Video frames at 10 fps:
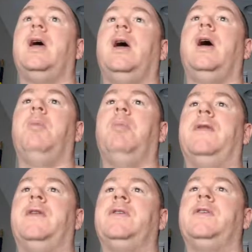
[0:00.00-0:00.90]
but
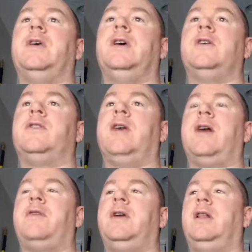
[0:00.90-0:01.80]
this is
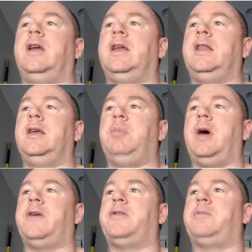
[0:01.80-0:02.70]
definitely the best